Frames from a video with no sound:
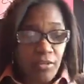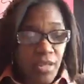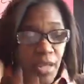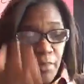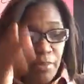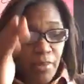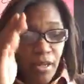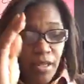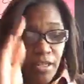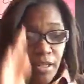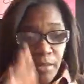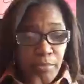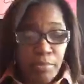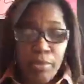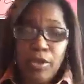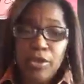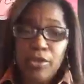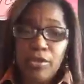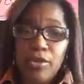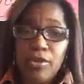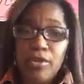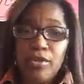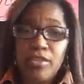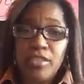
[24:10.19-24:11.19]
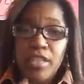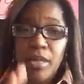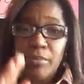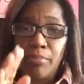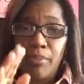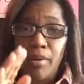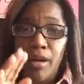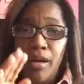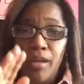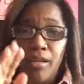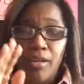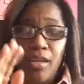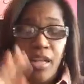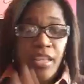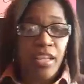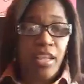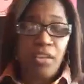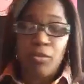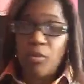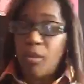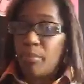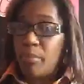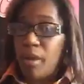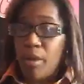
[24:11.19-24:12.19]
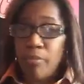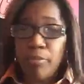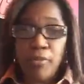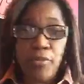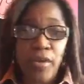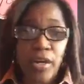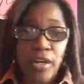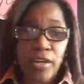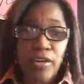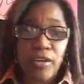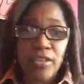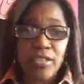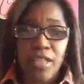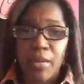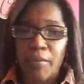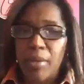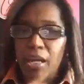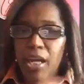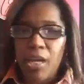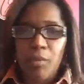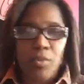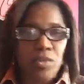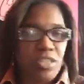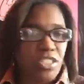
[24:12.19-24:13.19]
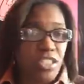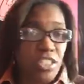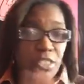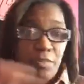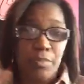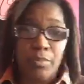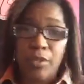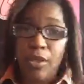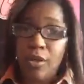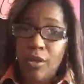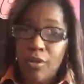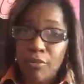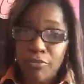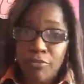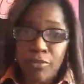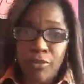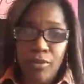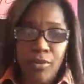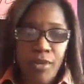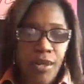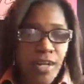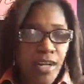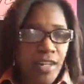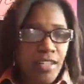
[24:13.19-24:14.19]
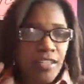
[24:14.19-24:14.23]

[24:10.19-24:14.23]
They bought computers. Another one bought printers. I mean, it was just beautiful.